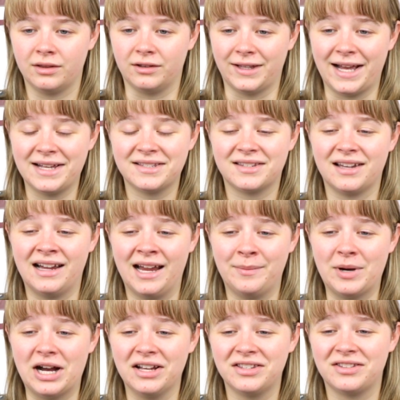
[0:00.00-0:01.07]
The last
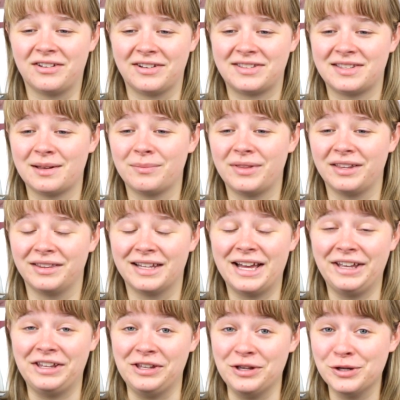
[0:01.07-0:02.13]
time I saw something
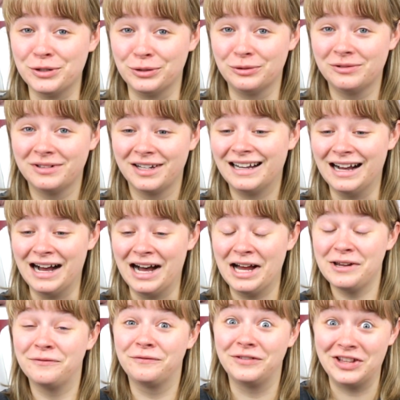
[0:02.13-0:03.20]
like you,
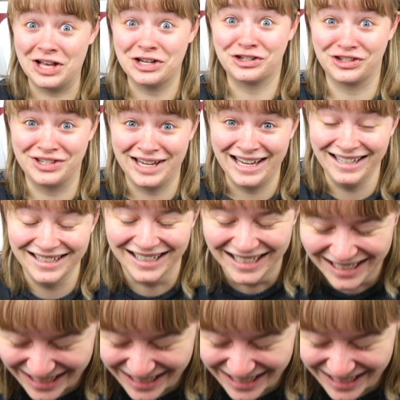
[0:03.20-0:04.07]
I flushed it.